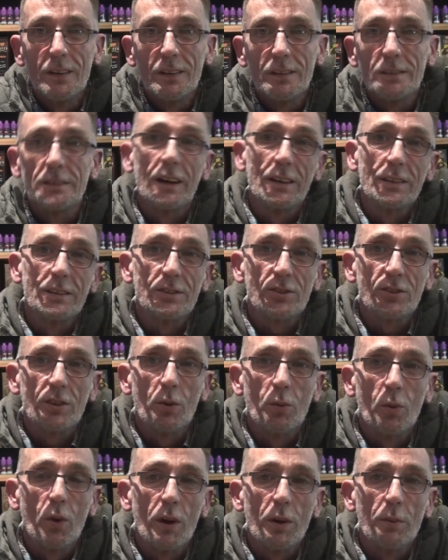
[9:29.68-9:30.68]
Yet they
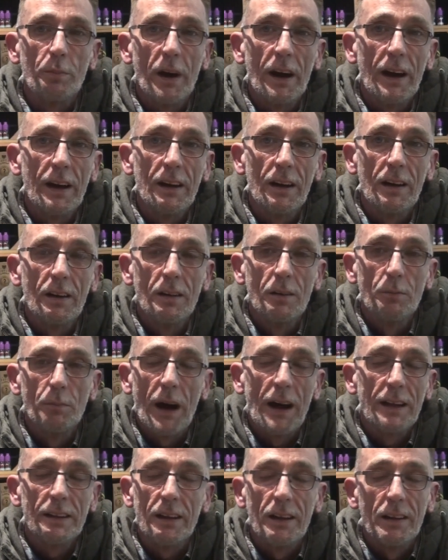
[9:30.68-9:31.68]
still want to
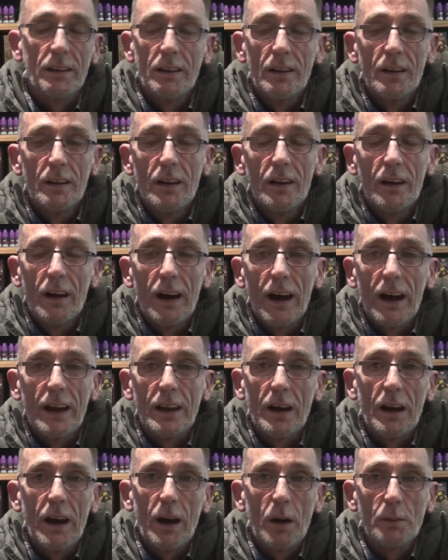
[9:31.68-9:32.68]
ban it.
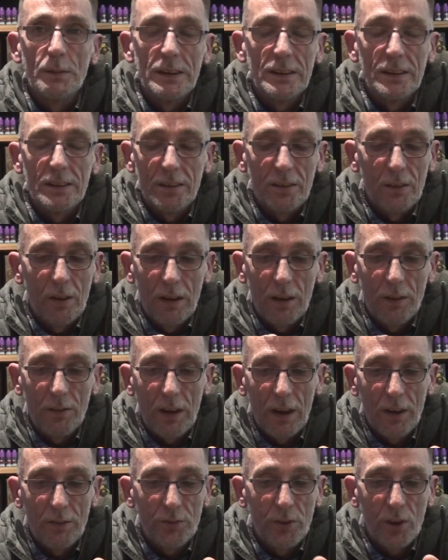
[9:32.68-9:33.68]
And I mean,
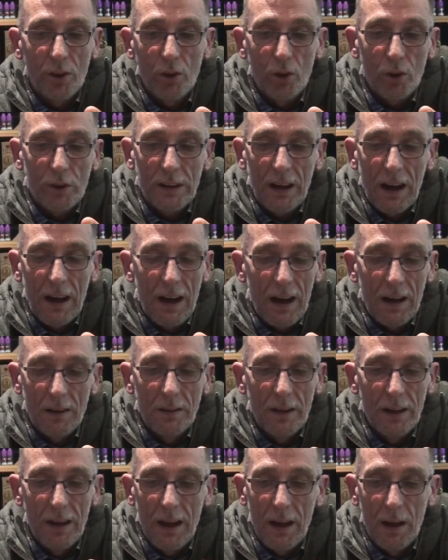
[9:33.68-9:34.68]
if you look
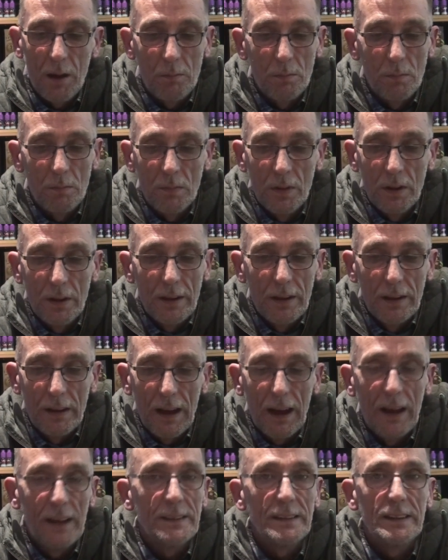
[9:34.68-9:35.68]
at
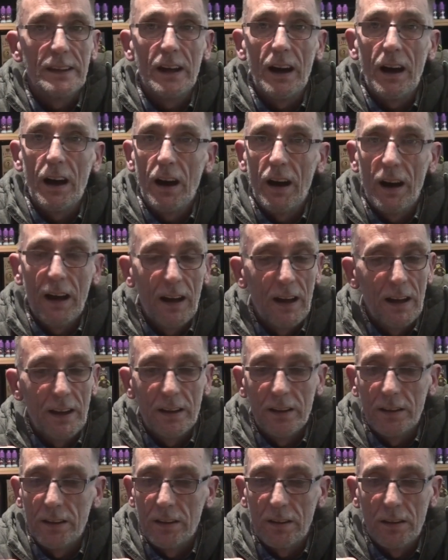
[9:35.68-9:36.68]
India
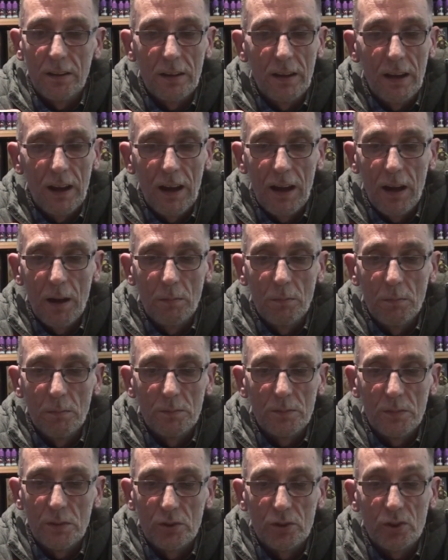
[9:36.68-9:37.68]
and
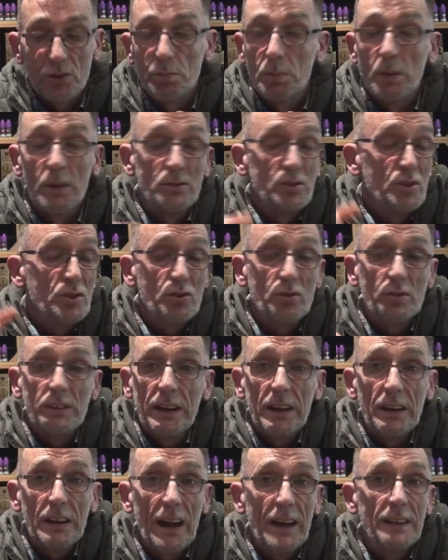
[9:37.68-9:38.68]
just
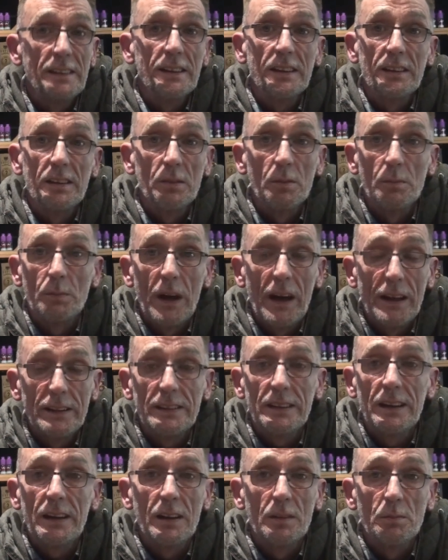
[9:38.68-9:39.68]
take India
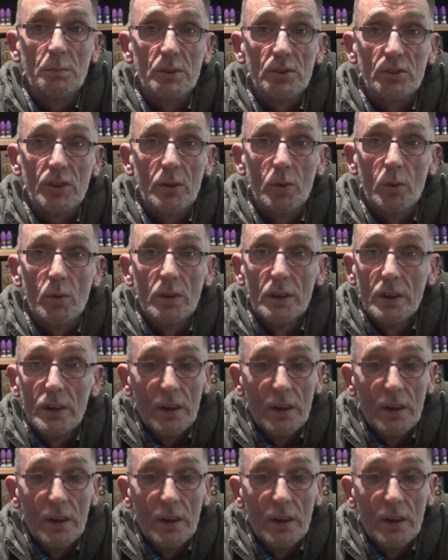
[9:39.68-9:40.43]
and Brazil.